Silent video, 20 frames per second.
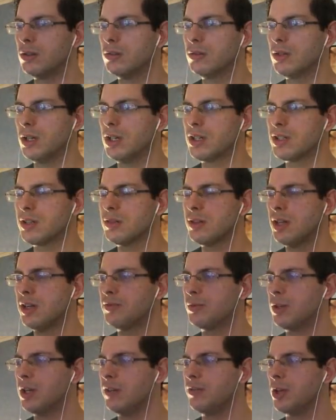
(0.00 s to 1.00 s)
Right, I still don't
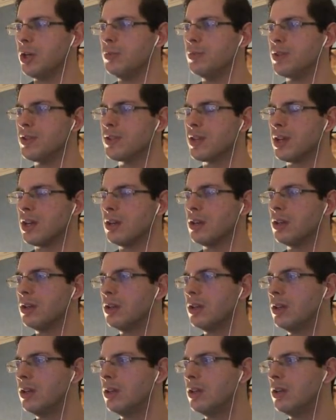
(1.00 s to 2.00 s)
have whatever opens that.
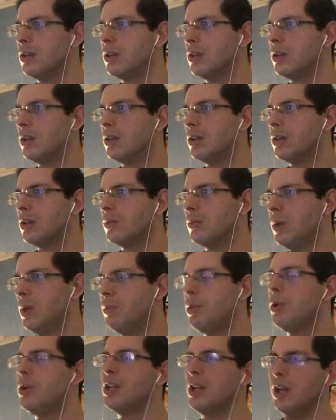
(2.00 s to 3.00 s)
My
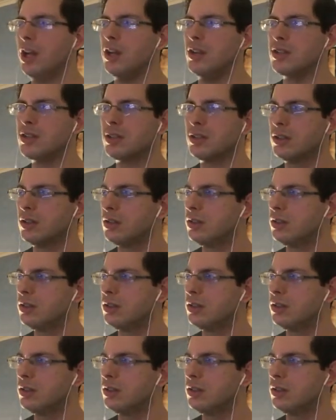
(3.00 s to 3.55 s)
point is